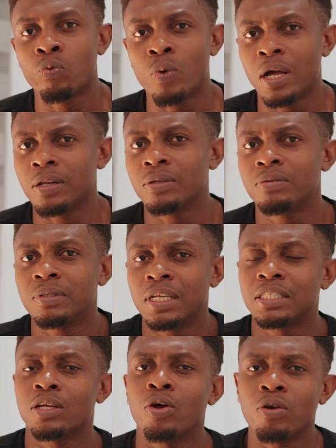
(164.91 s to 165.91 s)
Well,
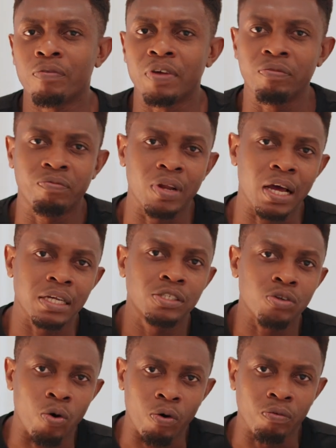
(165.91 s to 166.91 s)
there's a lot of
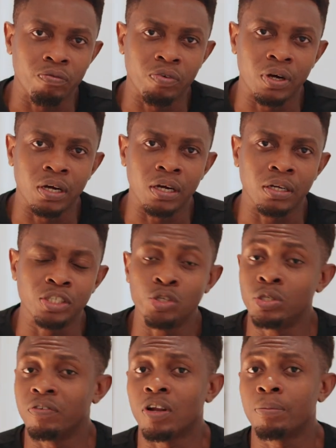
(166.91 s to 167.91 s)
influx of
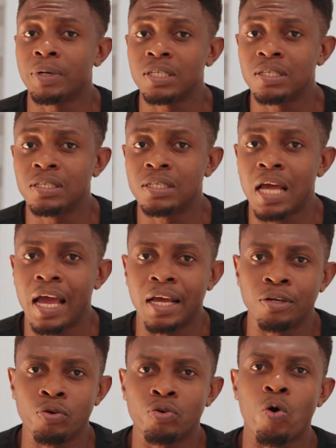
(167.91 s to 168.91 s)
new developers,
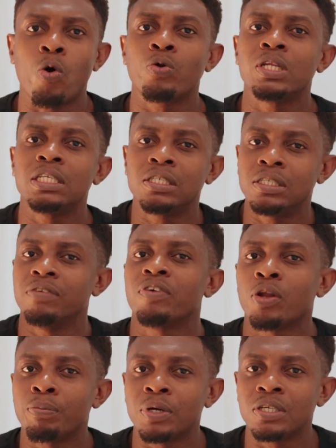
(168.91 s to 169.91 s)
and not all these
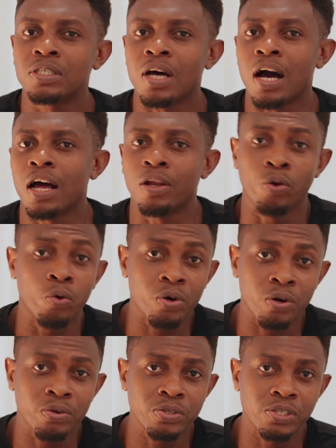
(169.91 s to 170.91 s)
developers are
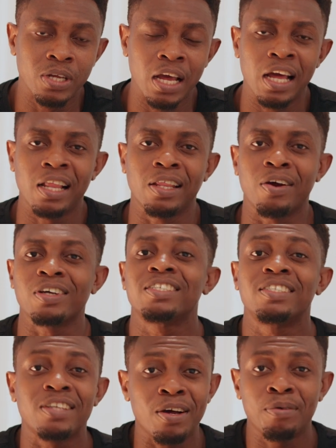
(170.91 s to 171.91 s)
locals. There are
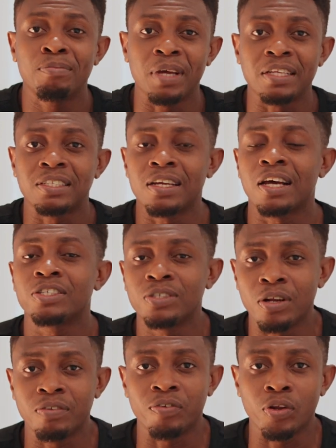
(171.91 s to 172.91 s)
some
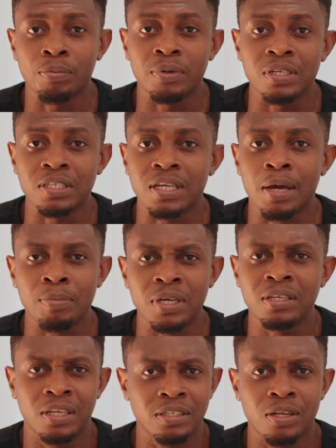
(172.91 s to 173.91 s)
international developers. I
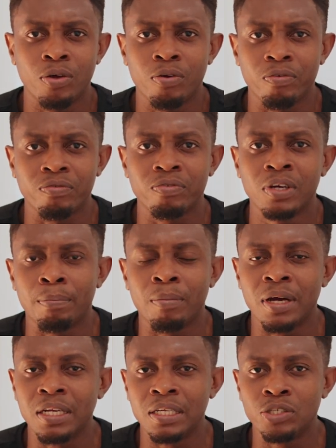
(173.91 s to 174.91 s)
mean, there's a lot of
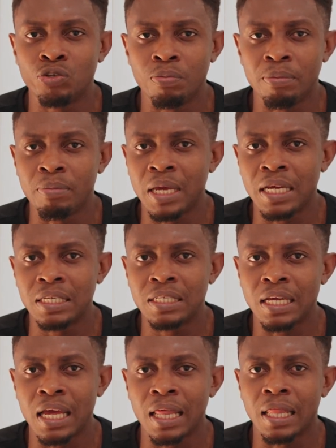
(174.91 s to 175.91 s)
money to be
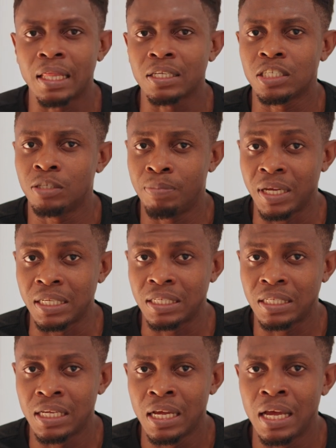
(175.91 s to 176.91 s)
made in the
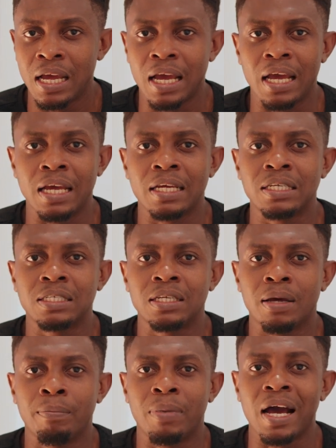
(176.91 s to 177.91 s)
space, and
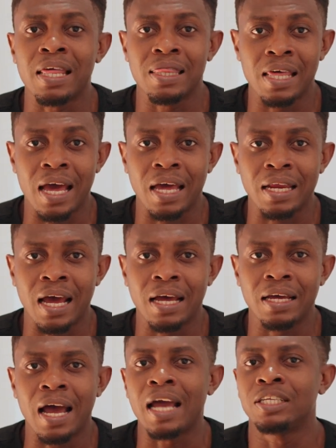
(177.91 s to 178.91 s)
by that,
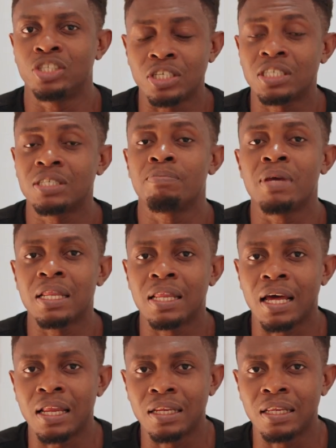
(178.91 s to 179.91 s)
I just mean
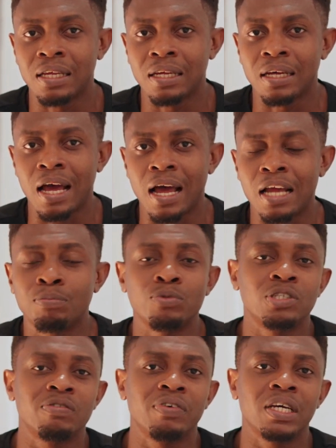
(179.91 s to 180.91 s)
that the
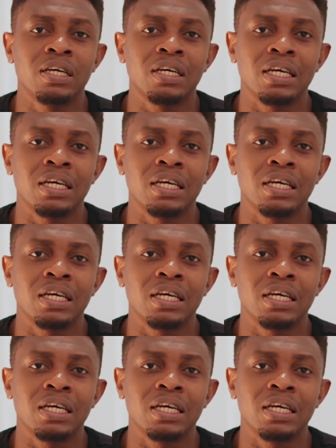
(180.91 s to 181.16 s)
atmosphere